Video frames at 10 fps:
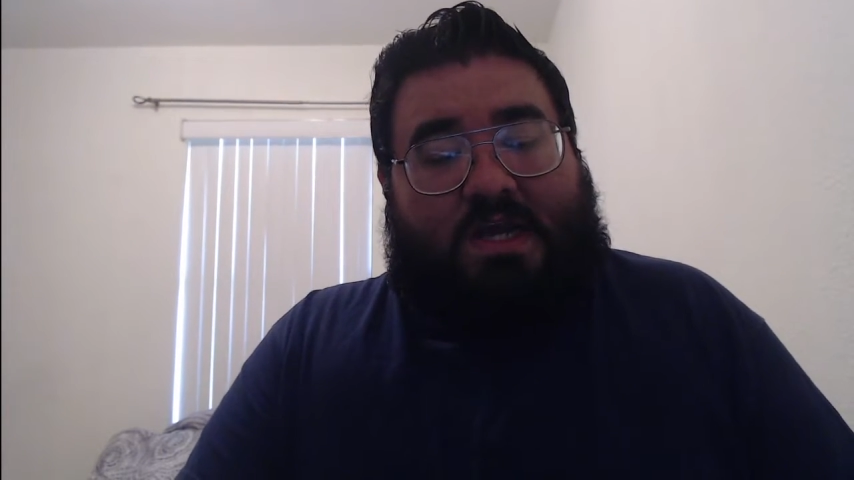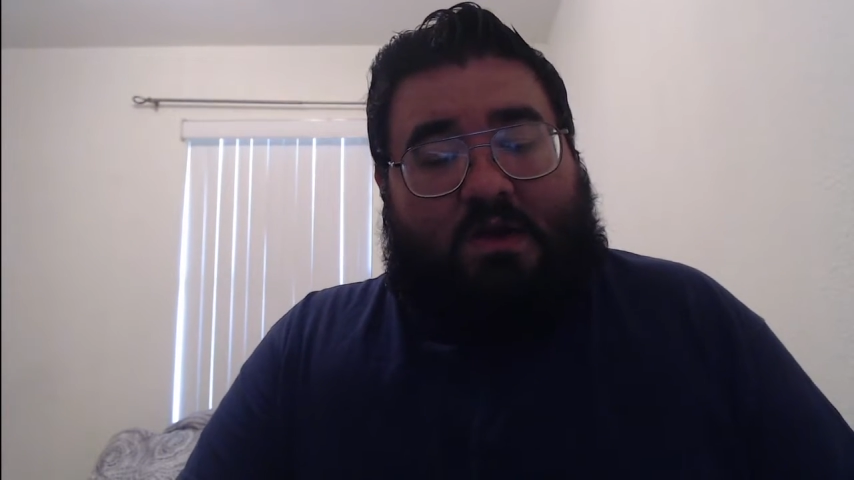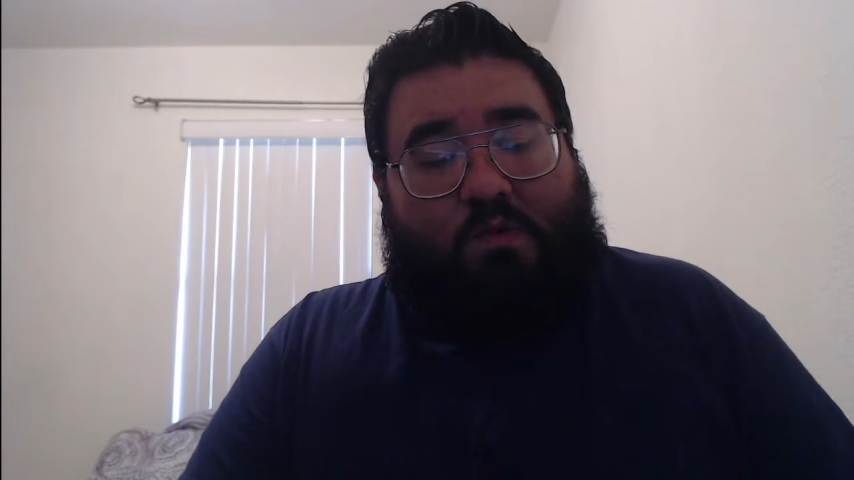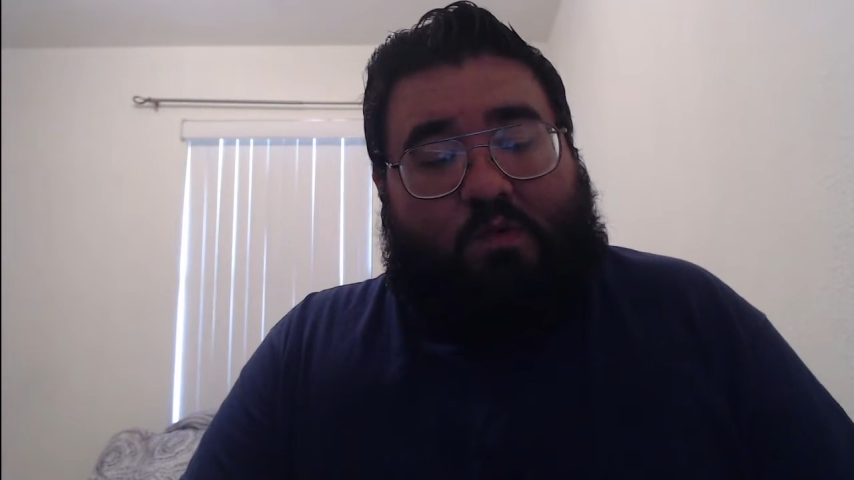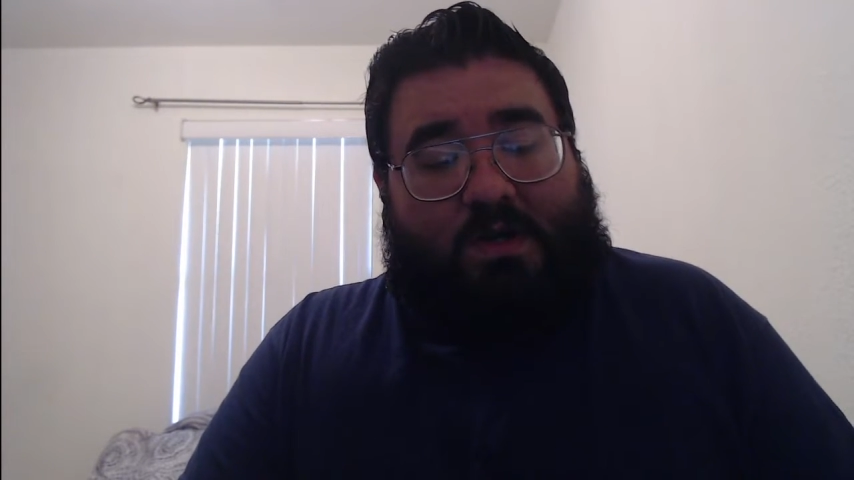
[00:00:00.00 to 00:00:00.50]

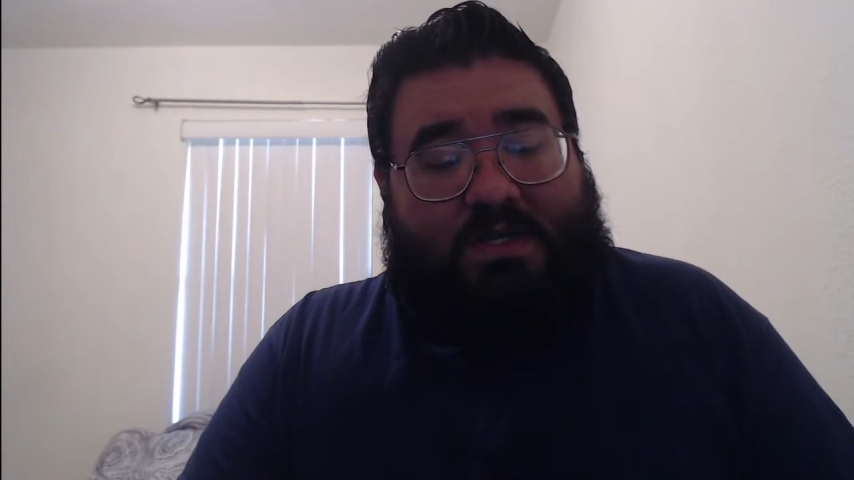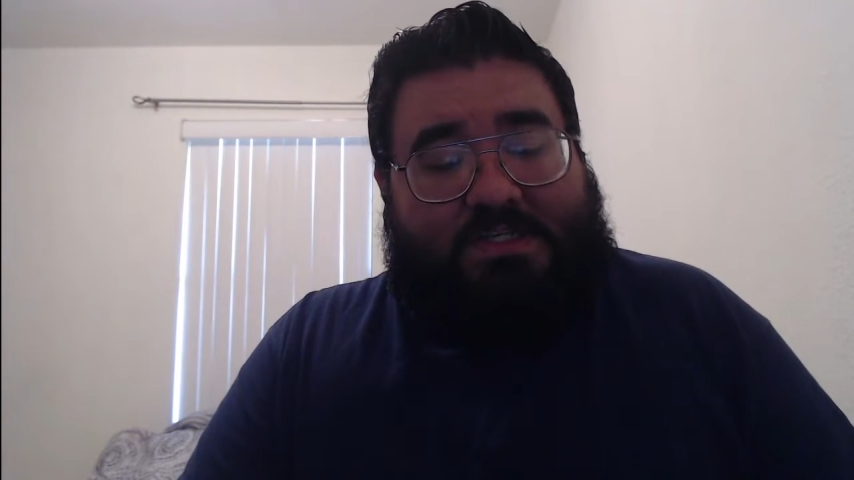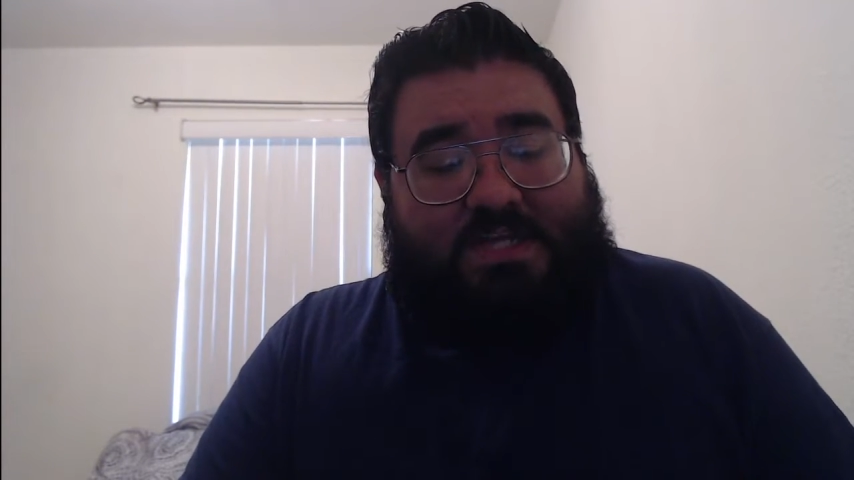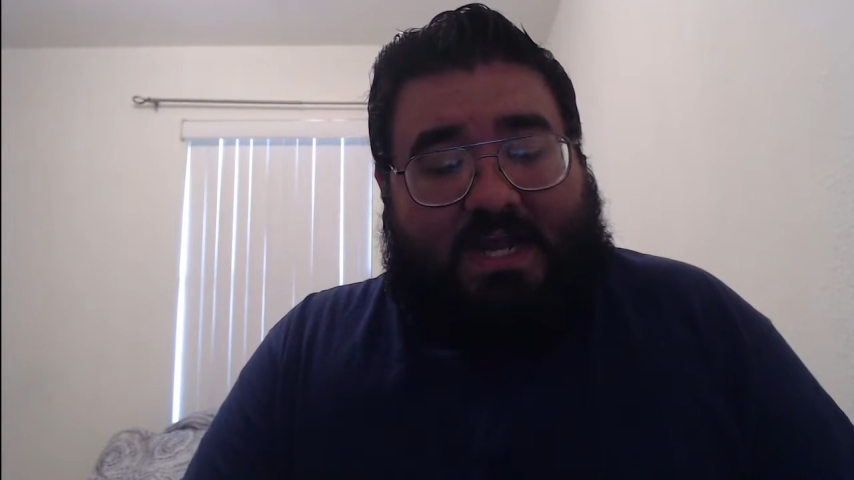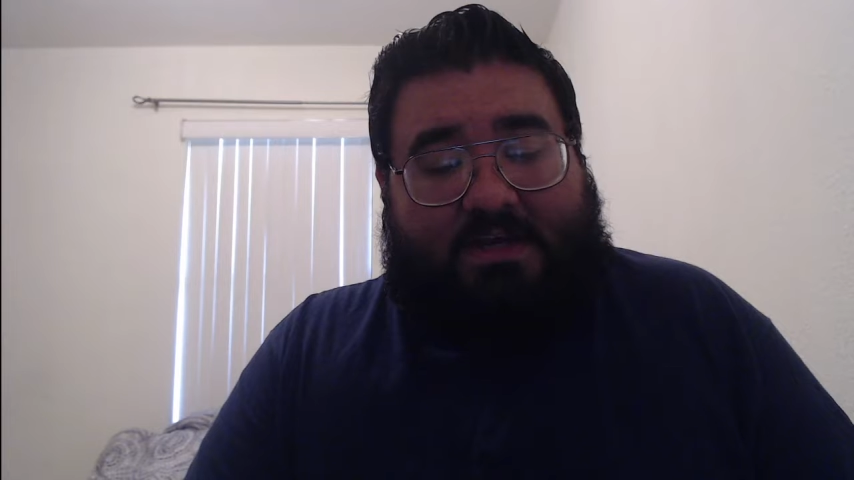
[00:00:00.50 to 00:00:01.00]
a Really
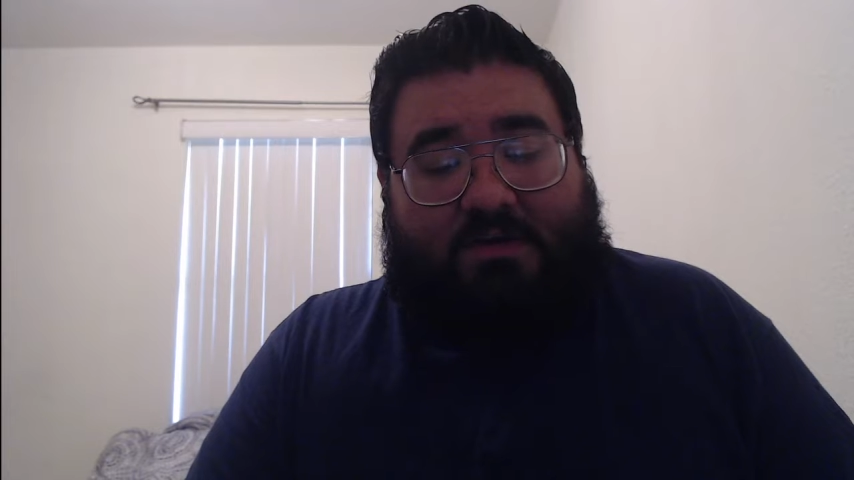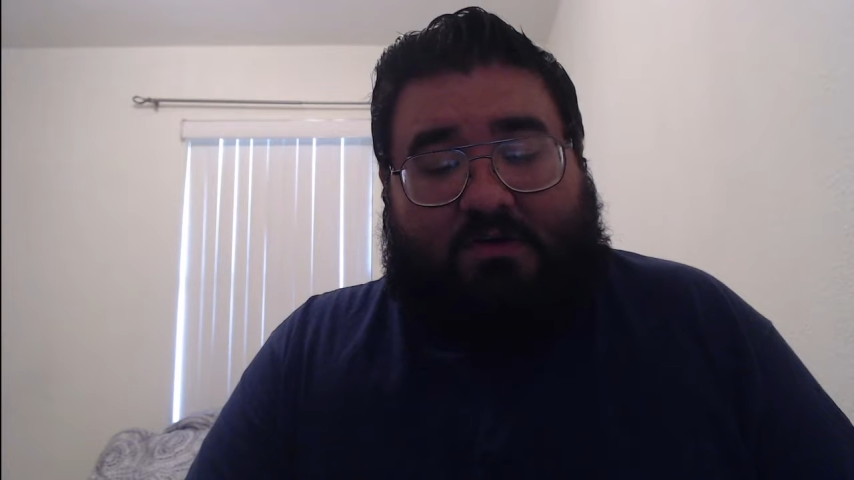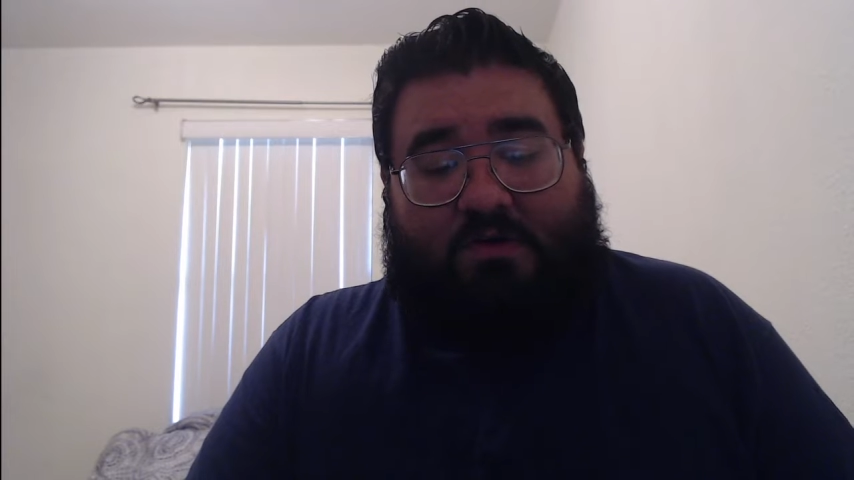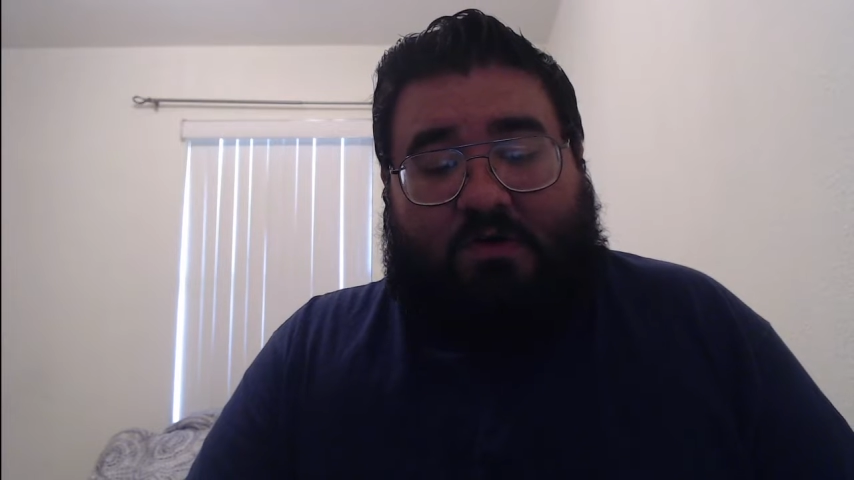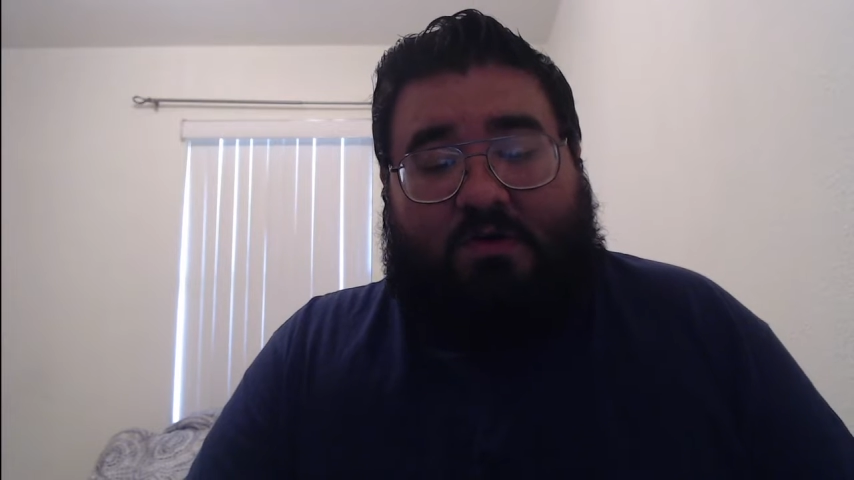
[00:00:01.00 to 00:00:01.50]
Shy
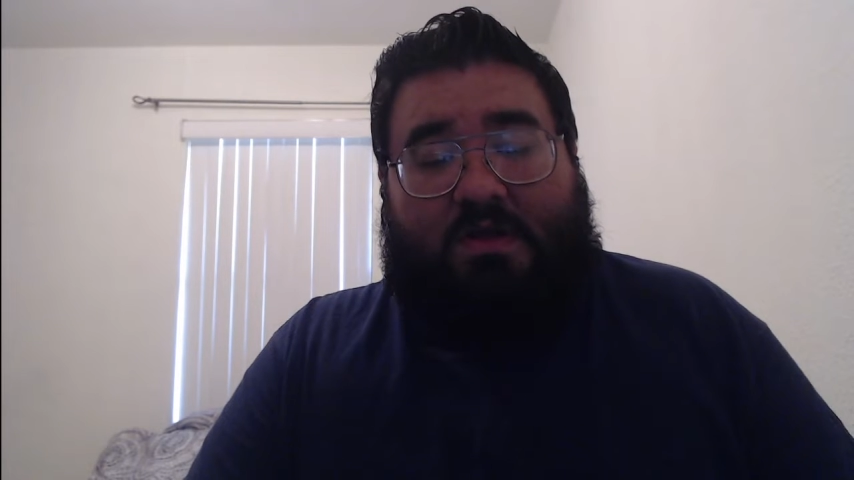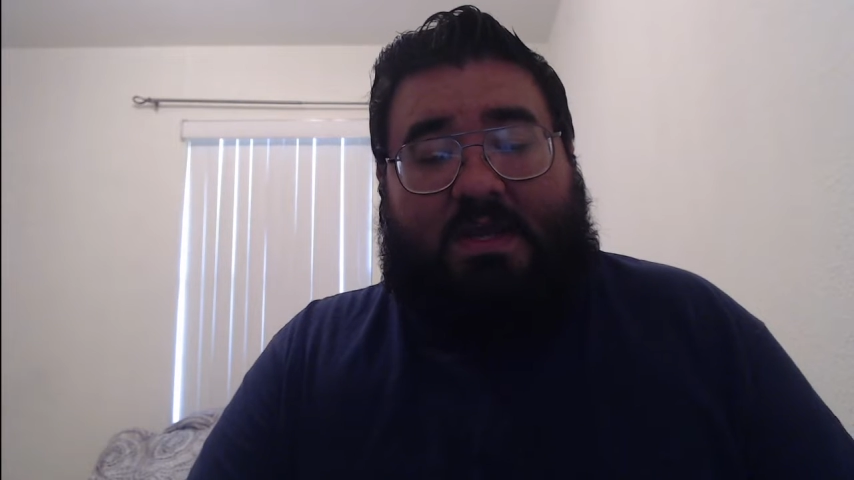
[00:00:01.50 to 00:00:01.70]
Girl,